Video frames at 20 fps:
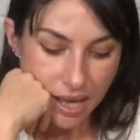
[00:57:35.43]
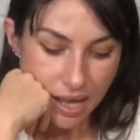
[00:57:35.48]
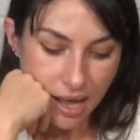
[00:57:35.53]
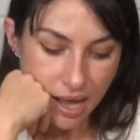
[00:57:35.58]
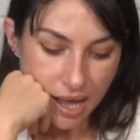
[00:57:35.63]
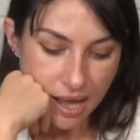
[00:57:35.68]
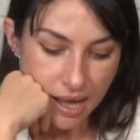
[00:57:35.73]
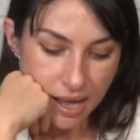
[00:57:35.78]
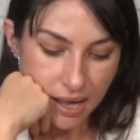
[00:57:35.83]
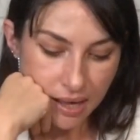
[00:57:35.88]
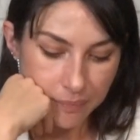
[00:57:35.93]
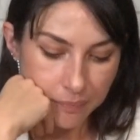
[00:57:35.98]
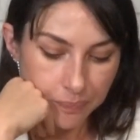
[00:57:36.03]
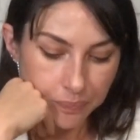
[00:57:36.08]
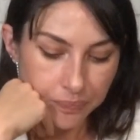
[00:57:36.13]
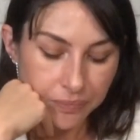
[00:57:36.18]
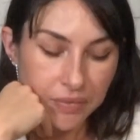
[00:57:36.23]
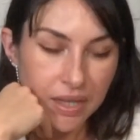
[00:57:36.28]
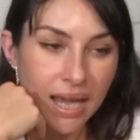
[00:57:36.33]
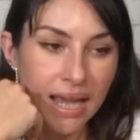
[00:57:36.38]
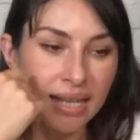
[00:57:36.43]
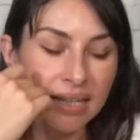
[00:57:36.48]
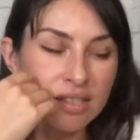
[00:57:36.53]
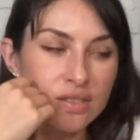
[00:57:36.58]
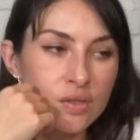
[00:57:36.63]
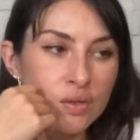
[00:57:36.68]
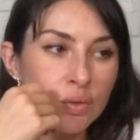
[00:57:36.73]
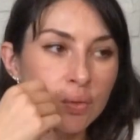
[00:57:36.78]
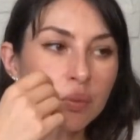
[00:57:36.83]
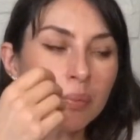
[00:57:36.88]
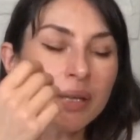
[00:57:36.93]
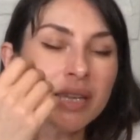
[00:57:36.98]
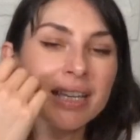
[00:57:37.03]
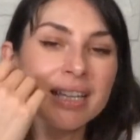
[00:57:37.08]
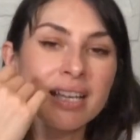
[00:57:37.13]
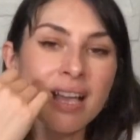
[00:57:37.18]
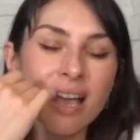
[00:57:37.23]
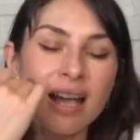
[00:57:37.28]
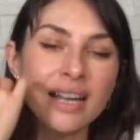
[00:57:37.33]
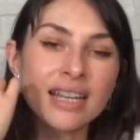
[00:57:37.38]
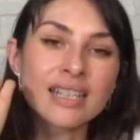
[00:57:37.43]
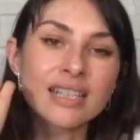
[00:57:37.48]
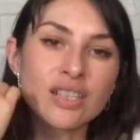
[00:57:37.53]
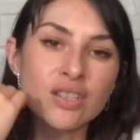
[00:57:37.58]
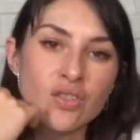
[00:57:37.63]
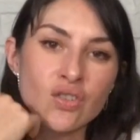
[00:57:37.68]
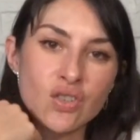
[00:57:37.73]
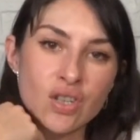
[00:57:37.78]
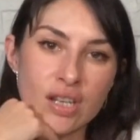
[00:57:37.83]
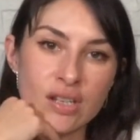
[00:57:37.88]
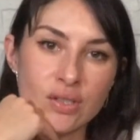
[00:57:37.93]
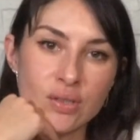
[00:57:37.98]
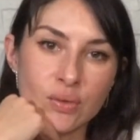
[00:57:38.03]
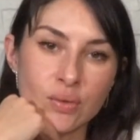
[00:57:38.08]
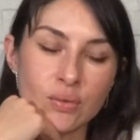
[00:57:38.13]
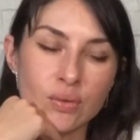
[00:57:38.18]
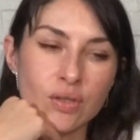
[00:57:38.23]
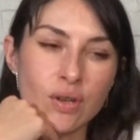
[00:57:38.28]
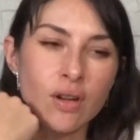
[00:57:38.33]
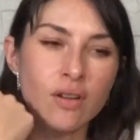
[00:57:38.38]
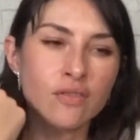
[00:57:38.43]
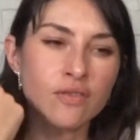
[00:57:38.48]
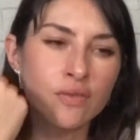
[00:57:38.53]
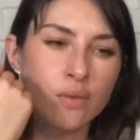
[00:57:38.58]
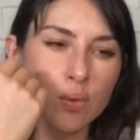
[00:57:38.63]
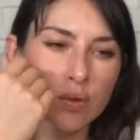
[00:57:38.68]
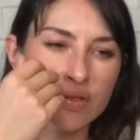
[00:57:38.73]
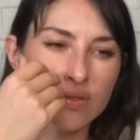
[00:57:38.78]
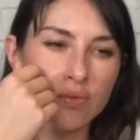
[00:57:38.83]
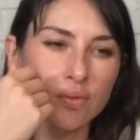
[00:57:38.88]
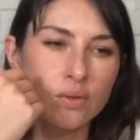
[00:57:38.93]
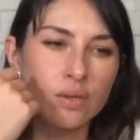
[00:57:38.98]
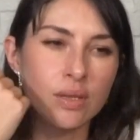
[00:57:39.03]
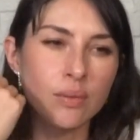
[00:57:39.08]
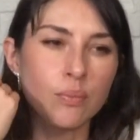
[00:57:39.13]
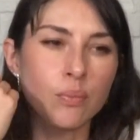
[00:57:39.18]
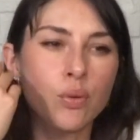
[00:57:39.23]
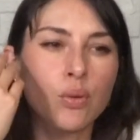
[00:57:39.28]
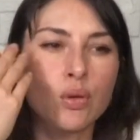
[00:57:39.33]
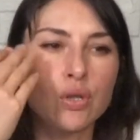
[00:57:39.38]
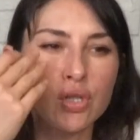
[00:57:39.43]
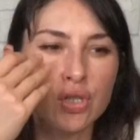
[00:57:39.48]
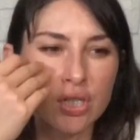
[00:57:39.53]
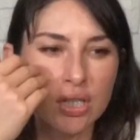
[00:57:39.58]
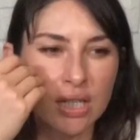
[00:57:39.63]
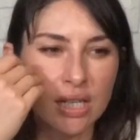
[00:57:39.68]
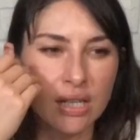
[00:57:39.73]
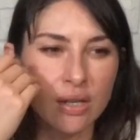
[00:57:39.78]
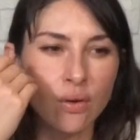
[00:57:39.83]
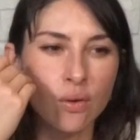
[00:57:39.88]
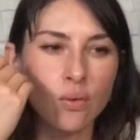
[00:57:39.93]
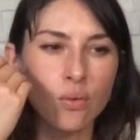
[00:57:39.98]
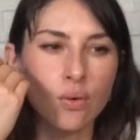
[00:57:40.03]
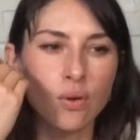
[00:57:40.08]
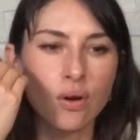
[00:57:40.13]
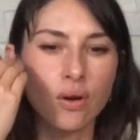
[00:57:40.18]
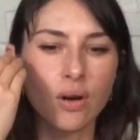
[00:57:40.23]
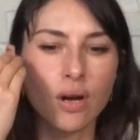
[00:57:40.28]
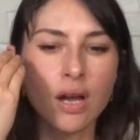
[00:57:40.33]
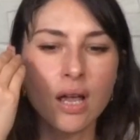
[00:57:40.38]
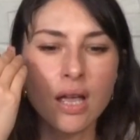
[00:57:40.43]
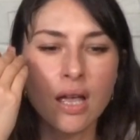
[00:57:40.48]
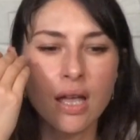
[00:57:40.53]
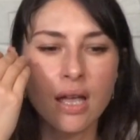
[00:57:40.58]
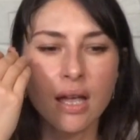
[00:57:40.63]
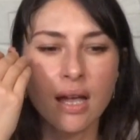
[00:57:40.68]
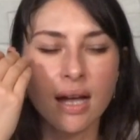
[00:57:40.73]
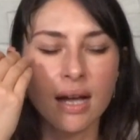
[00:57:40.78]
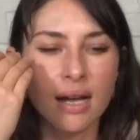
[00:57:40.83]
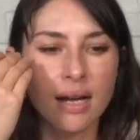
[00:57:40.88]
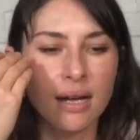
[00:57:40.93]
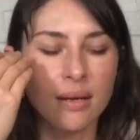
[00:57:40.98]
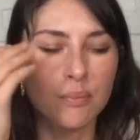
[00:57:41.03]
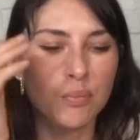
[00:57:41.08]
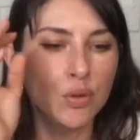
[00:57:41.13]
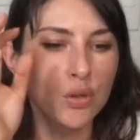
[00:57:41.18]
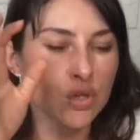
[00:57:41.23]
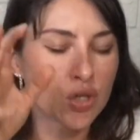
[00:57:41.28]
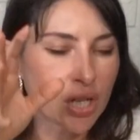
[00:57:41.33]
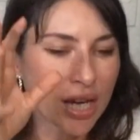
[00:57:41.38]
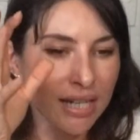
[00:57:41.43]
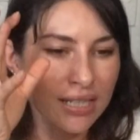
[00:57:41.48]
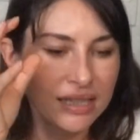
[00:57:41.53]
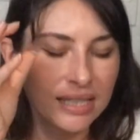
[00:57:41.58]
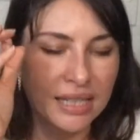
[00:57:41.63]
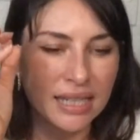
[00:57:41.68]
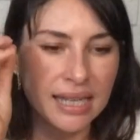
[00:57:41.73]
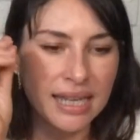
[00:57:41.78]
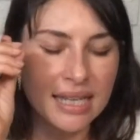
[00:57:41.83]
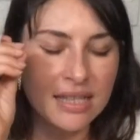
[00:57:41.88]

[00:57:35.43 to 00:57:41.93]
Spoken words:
And it's through being kind and gentle, not forceful and pushing or projecting.